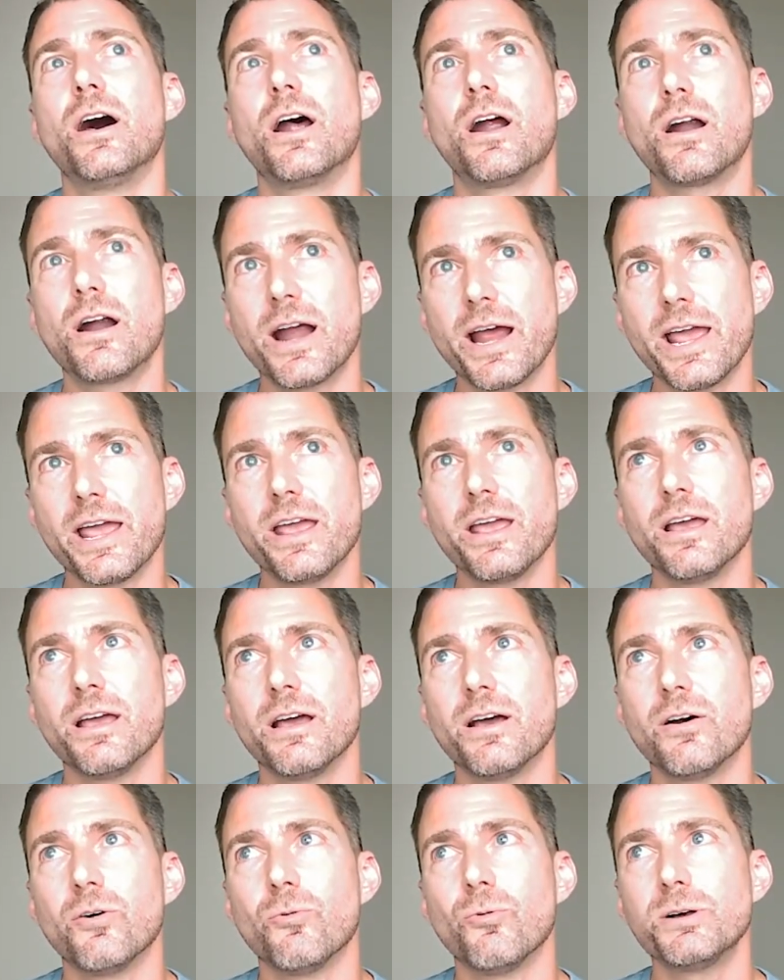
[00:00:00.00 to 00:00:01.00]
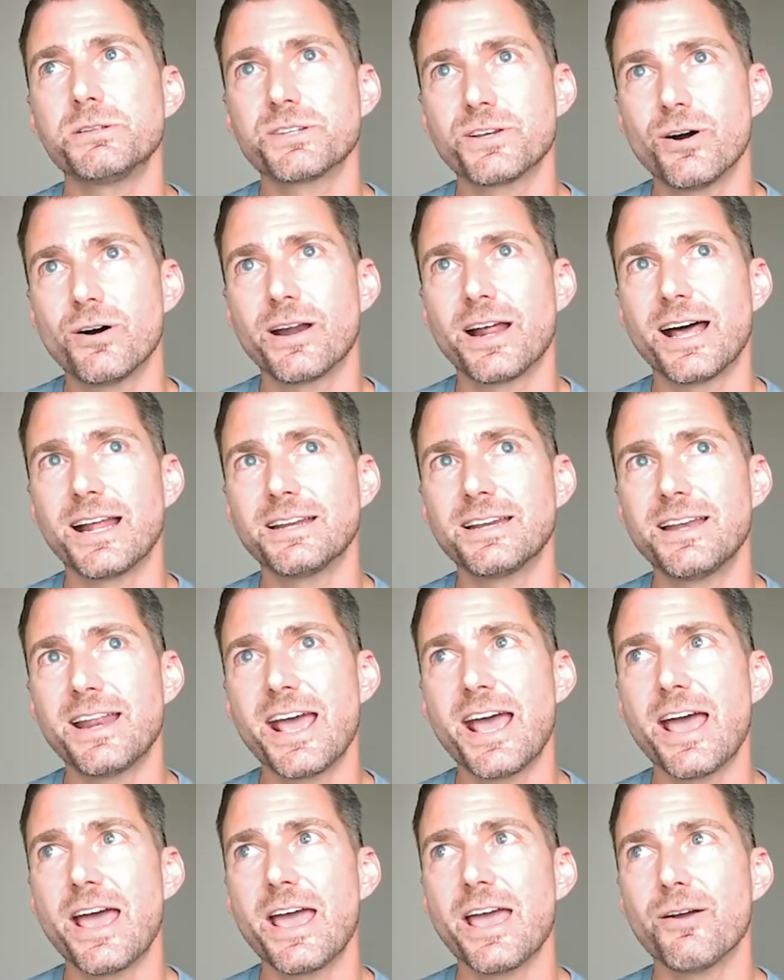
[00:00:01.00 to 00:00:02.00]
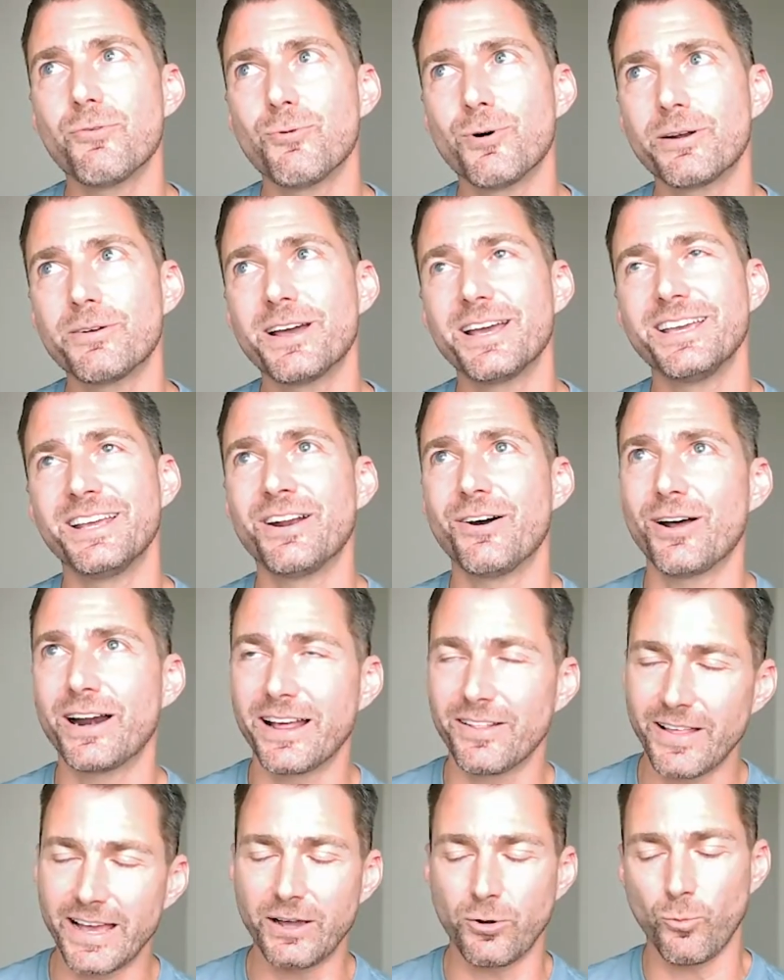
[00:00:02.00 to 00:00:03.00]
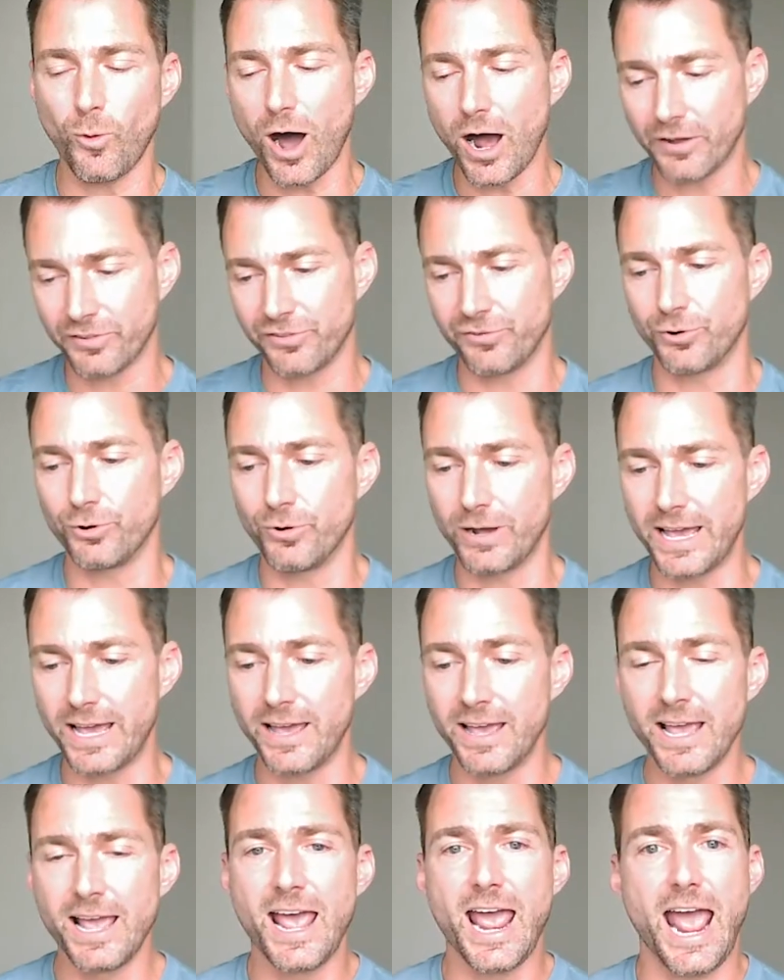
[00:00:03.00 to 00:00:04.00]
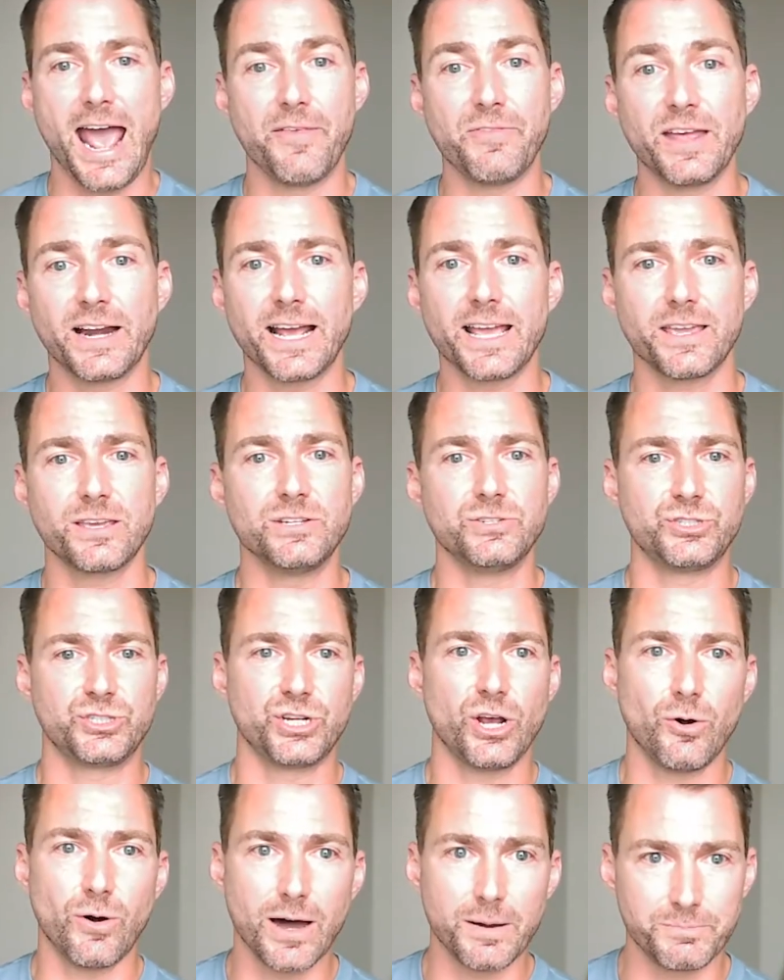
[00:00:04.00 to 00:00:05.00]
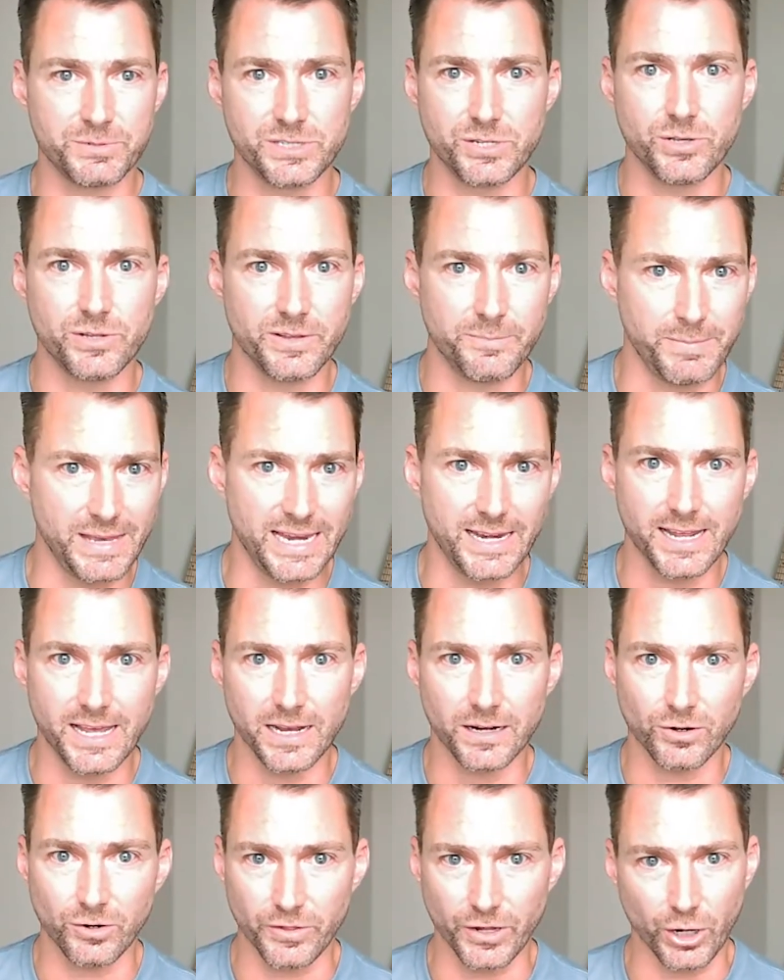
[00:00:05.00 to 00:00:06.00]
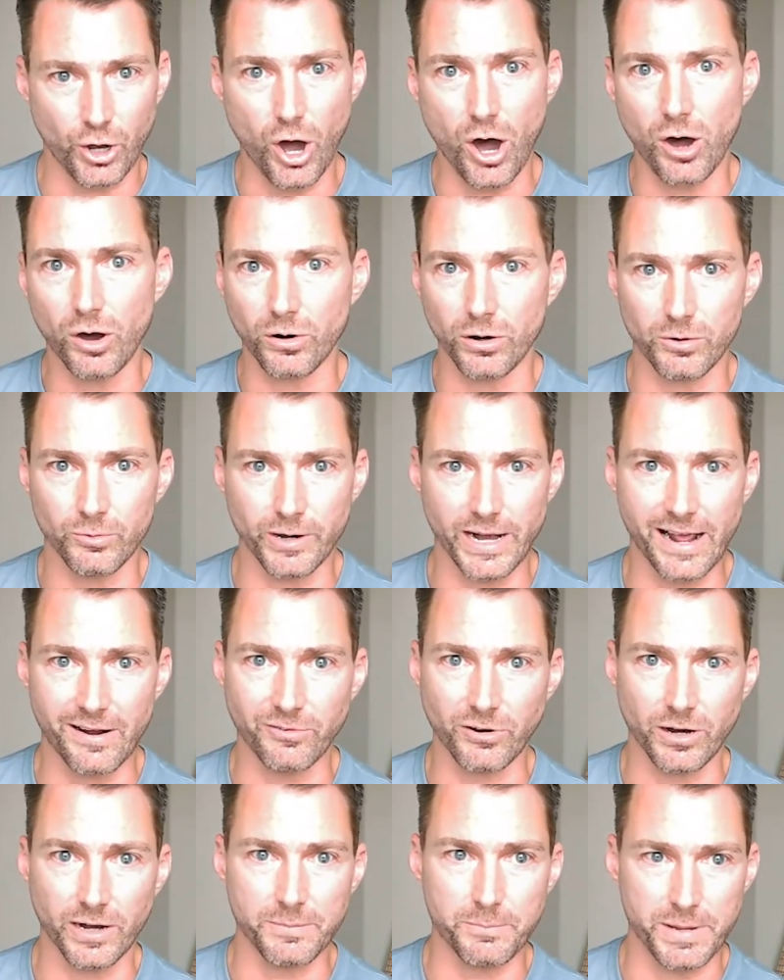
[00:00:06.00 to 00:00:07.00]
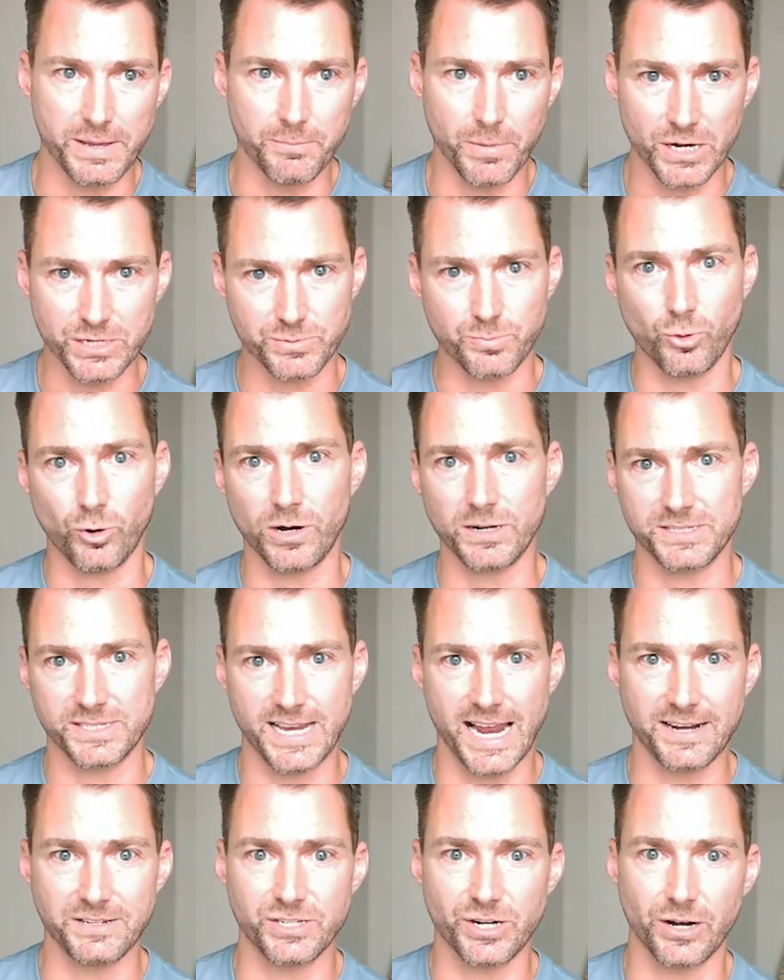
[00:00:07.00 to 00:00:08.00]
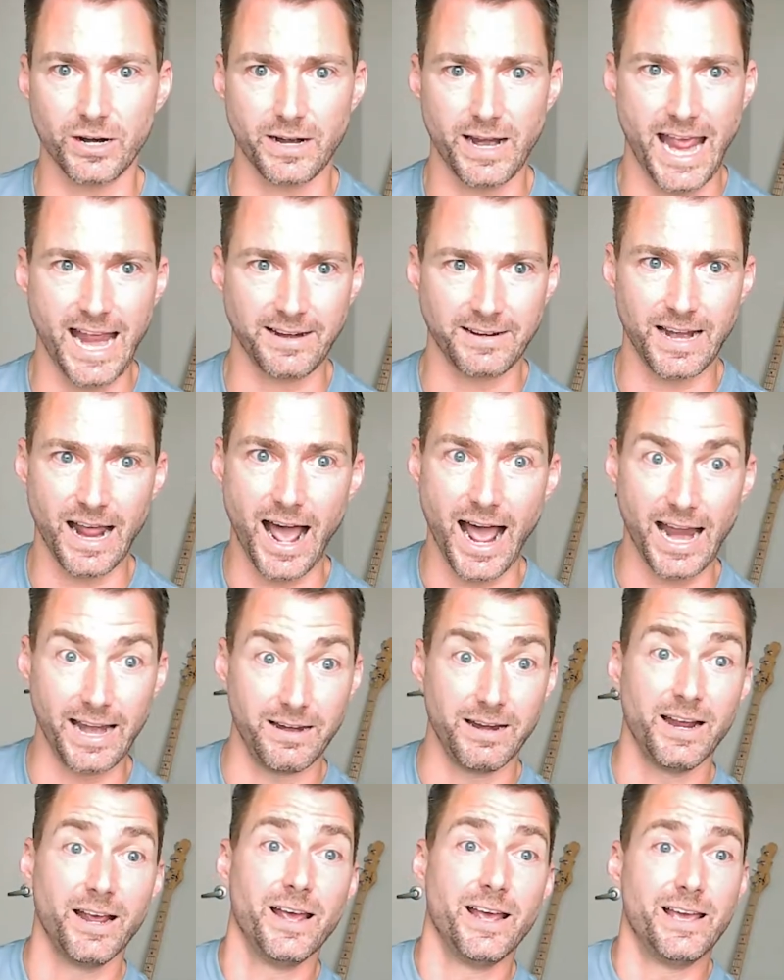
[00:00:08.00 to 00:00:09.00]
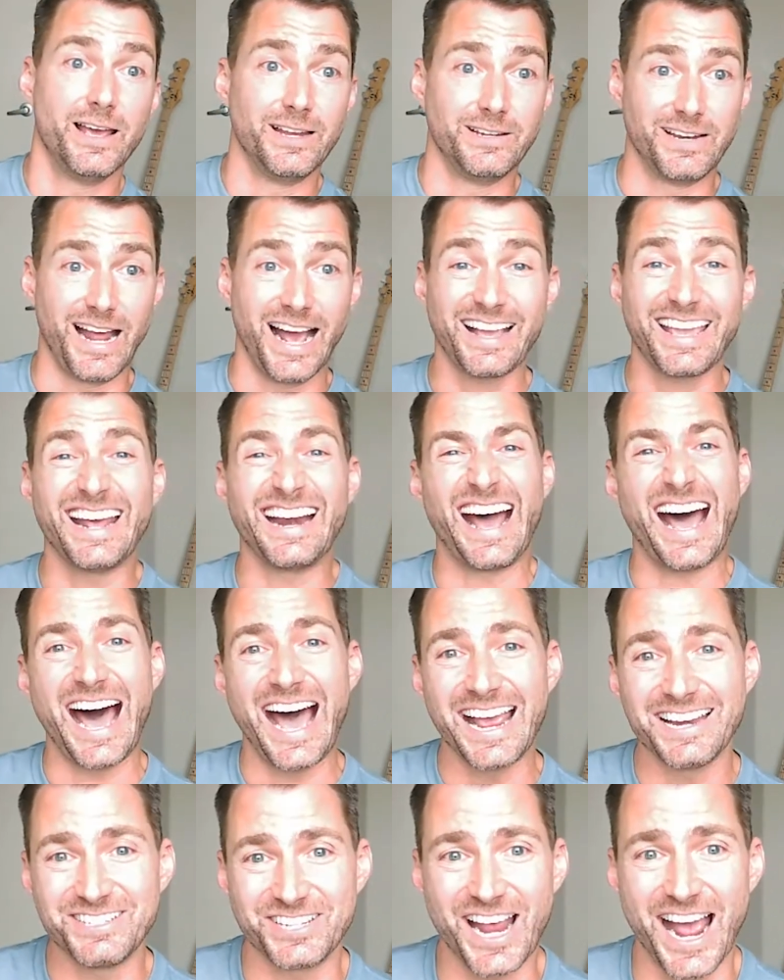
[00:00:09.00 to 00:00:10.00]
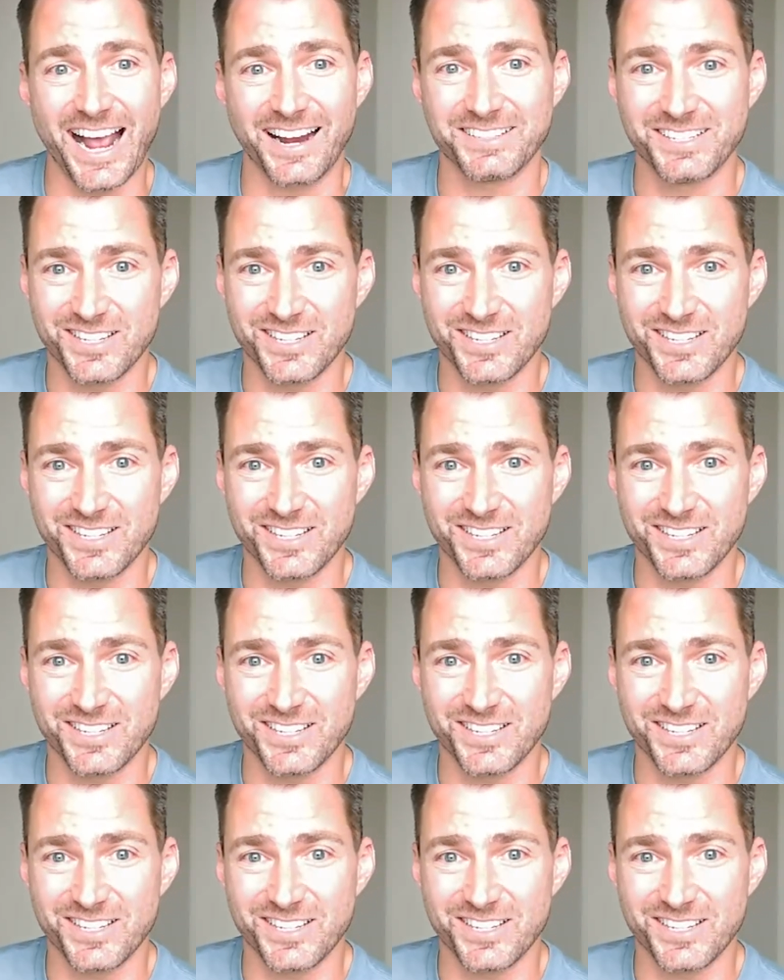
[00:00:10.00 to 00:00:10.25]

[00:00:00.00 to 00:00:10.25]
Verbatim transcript: all right, what's going on today? What am I, you know, and I like walk through it, and then I can show up to the meeting or the call or whatever and be much more centered and not, not get hijacked.